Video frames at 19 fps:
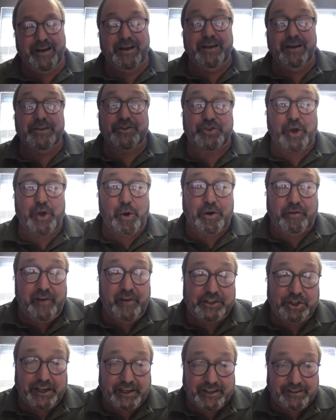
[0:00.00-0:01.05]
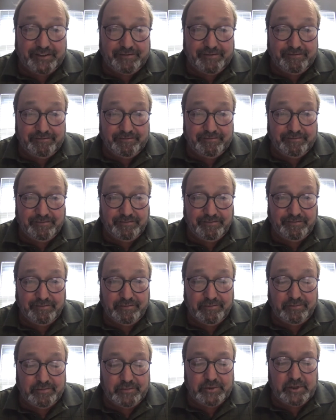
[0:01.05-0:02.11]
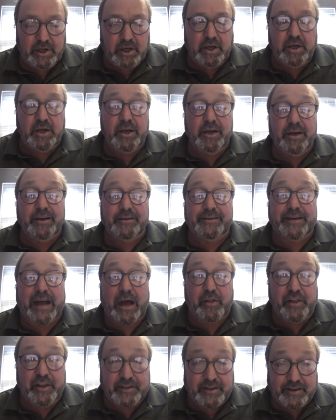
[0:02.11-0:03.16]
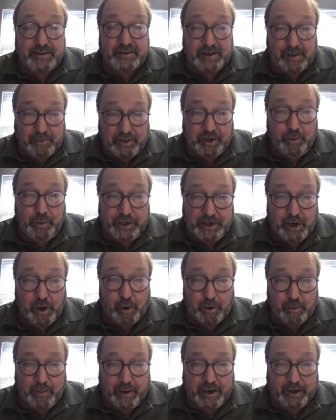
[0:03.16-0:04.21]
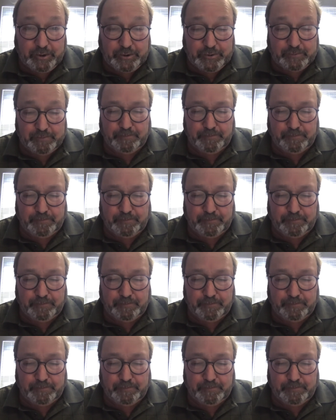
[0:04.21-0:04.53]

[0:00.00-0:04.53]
So kvetching? Now this is something we know about.